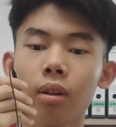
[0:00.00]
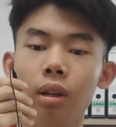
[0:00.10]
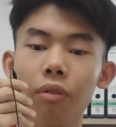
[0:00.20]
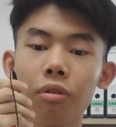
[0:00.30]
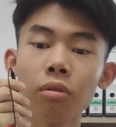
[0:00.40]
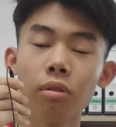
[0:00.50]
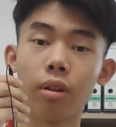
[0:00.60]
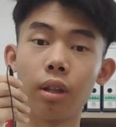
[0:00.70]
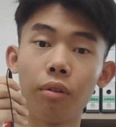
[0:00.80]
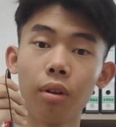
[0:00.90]
If you want to
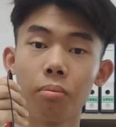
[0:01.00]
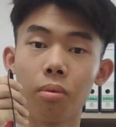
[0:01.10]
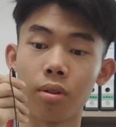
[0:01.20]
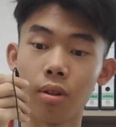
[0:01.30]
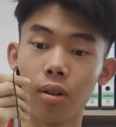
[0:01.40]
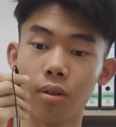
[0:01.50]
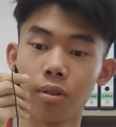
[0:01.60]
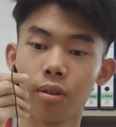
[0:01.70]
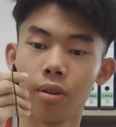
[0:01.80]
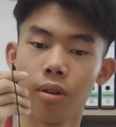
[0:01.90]
develop resilience,